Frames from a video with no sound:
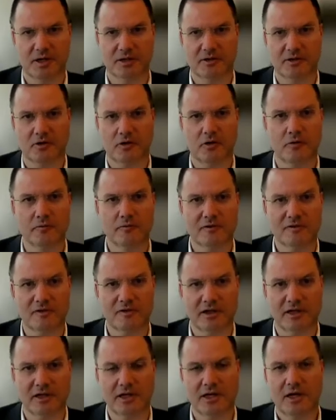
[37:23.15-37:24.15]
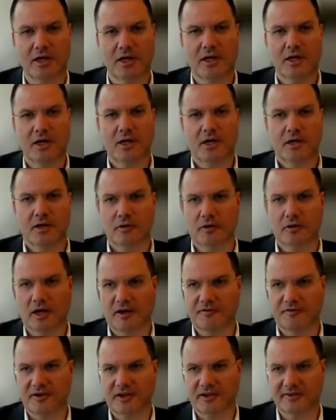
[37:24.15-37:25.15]
But obviously, you
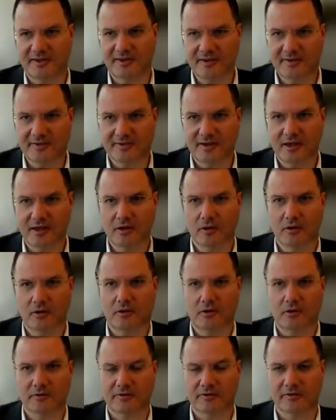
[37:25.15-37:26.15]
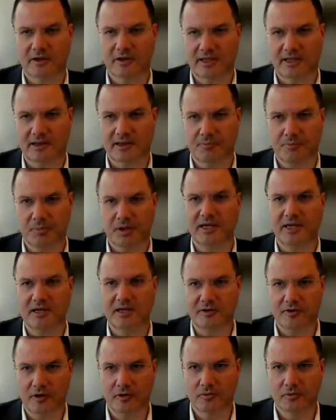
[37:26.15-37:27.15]
have existing laws that
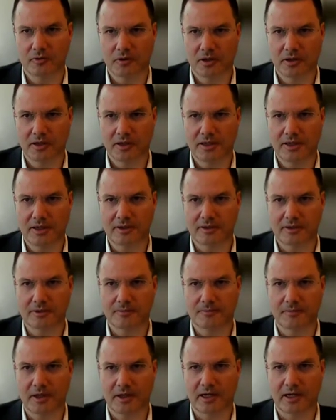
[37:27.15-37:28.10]
play a role here.